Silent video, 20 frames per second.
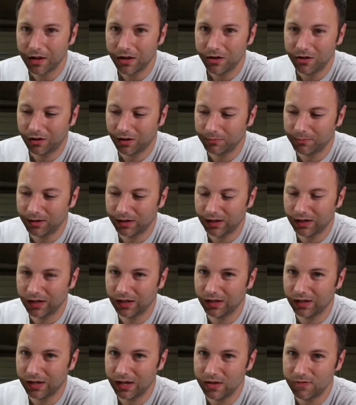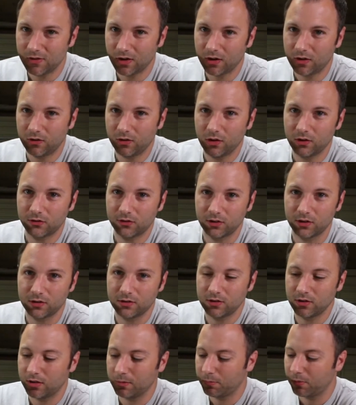you're going to be getting even closer
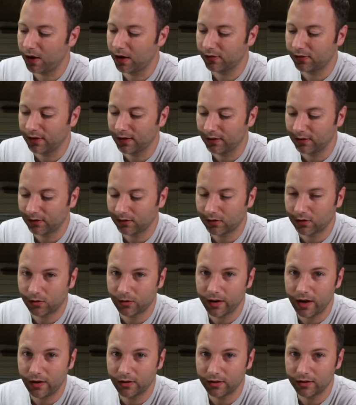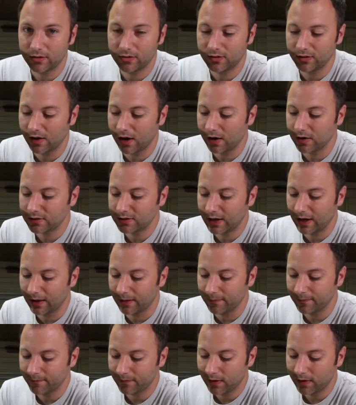to the price of the Creality CR10.